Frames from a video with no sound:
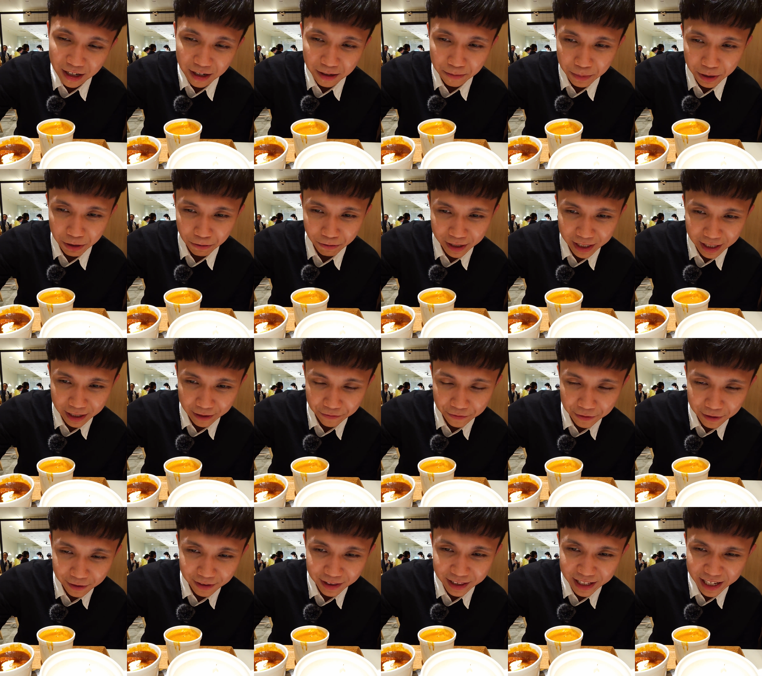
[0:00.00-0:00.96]
But what I
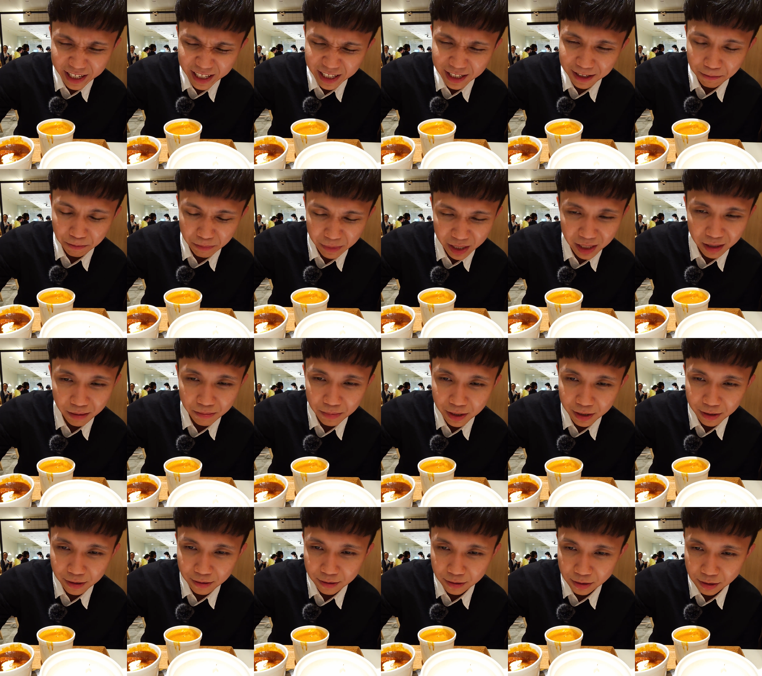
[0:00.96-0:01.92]
feel lacking
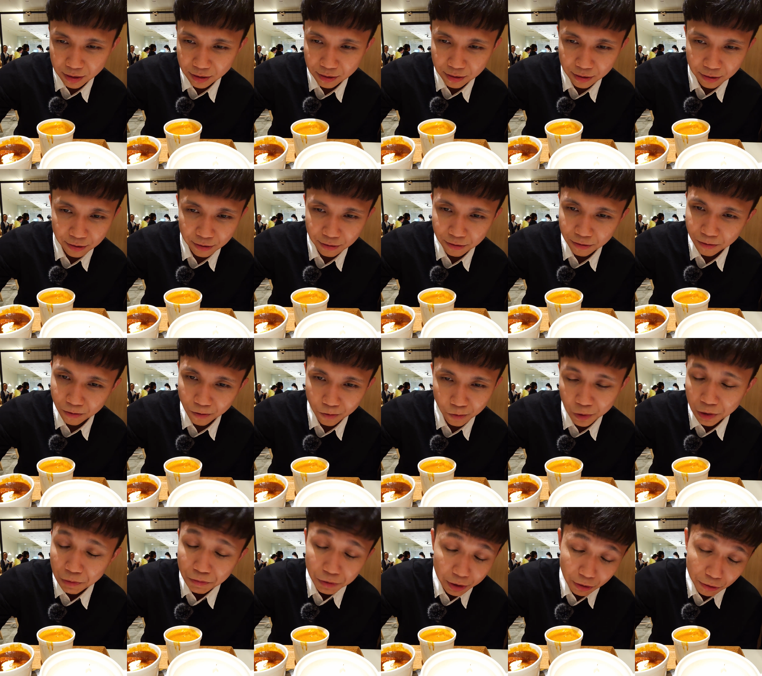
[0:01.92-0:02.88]
maybe, or so
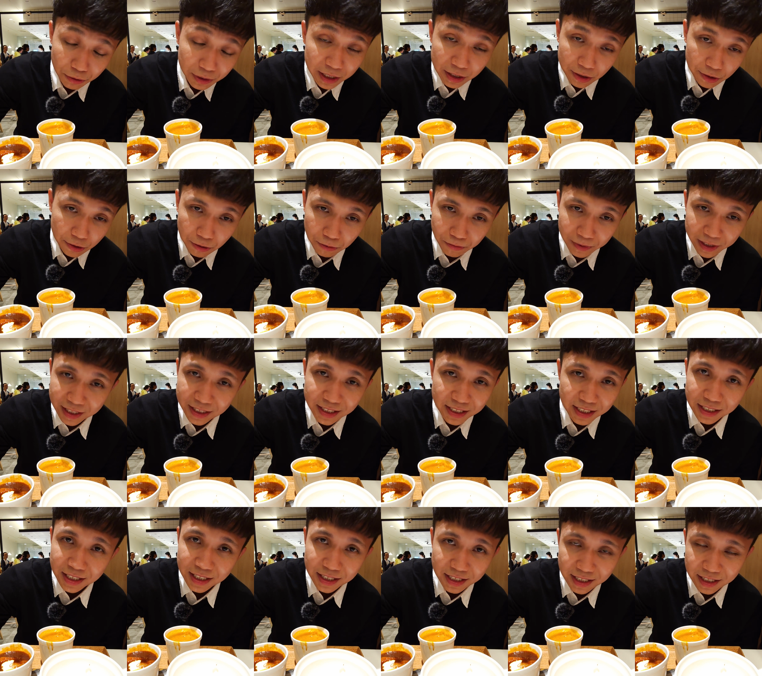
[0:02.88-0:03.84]
we would only know when the
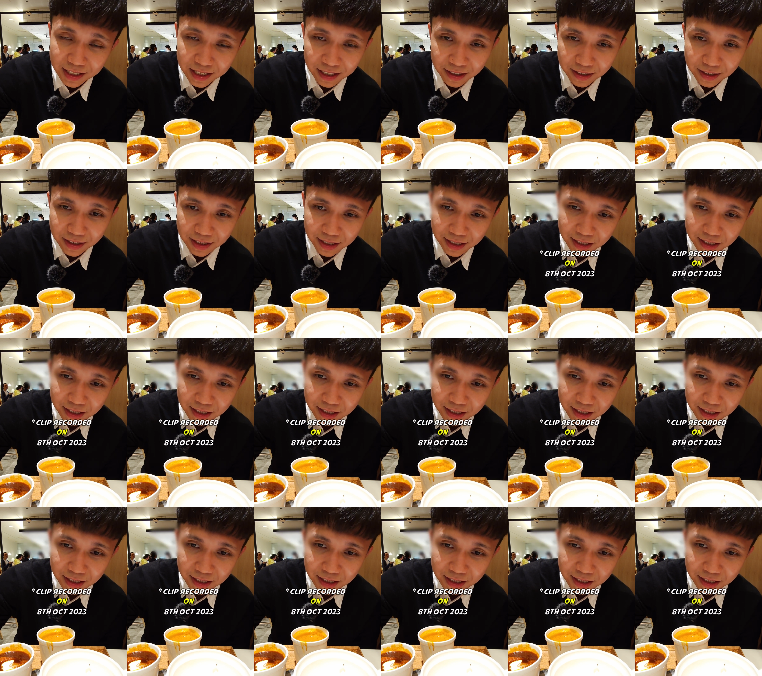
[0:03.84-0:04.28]
season starts,